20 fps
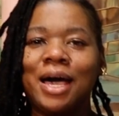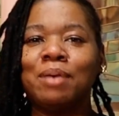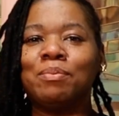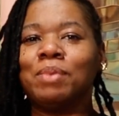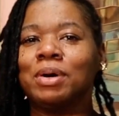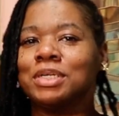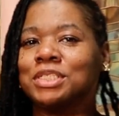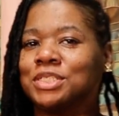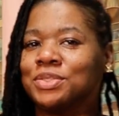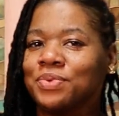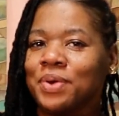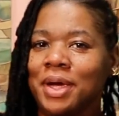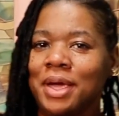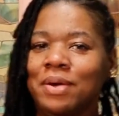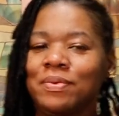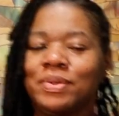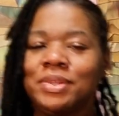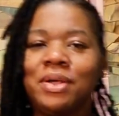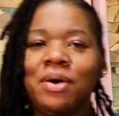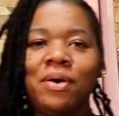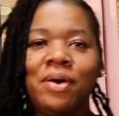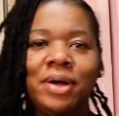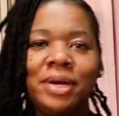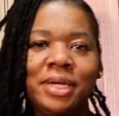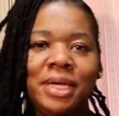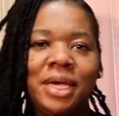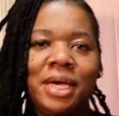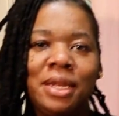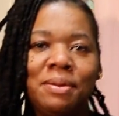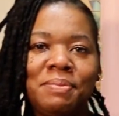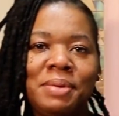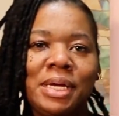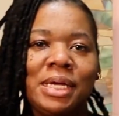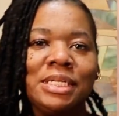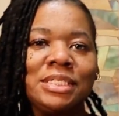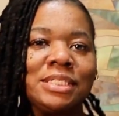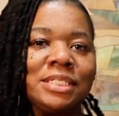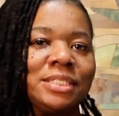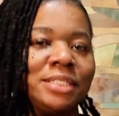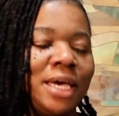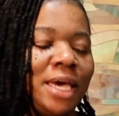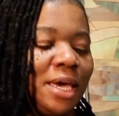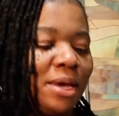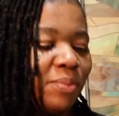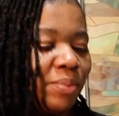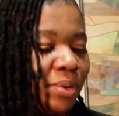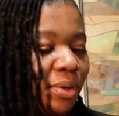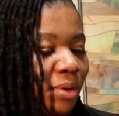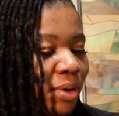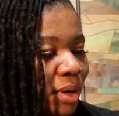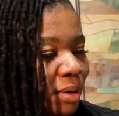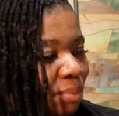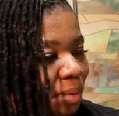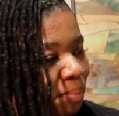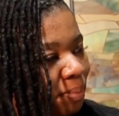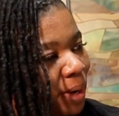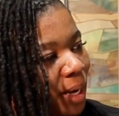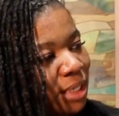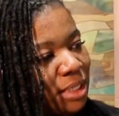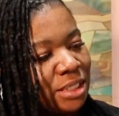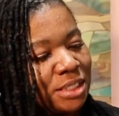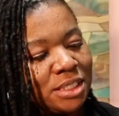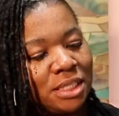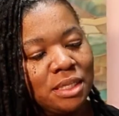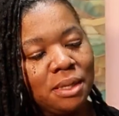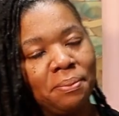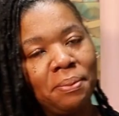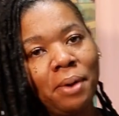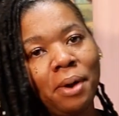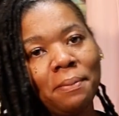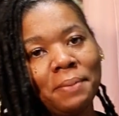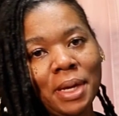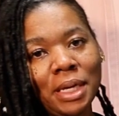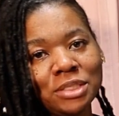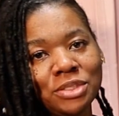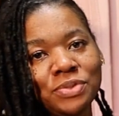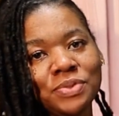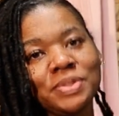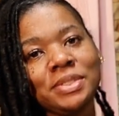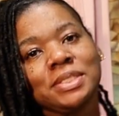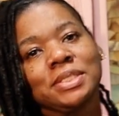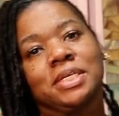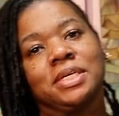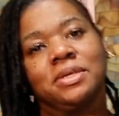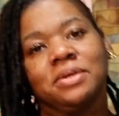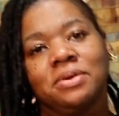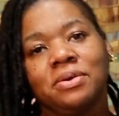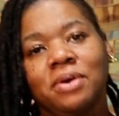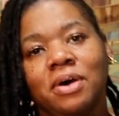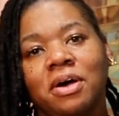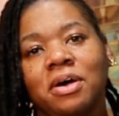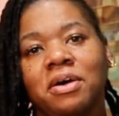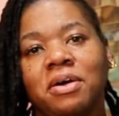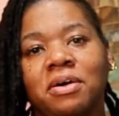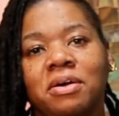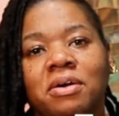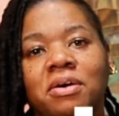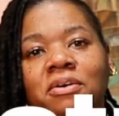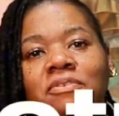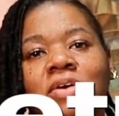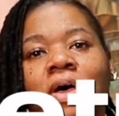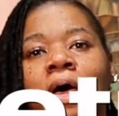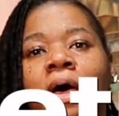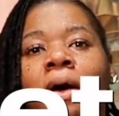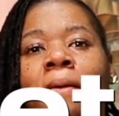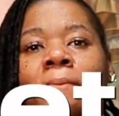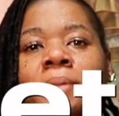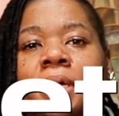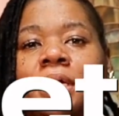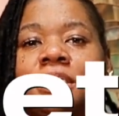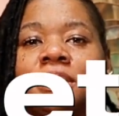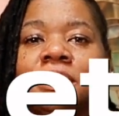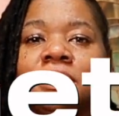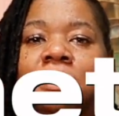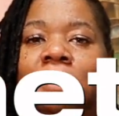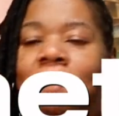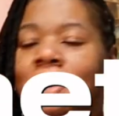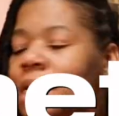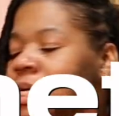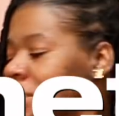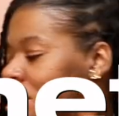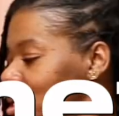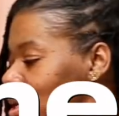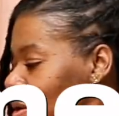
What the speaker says: H.E.A.R.T with the H.E.A.R.T Academy, and today we are going to be practicing the Prometric skill of placing your patient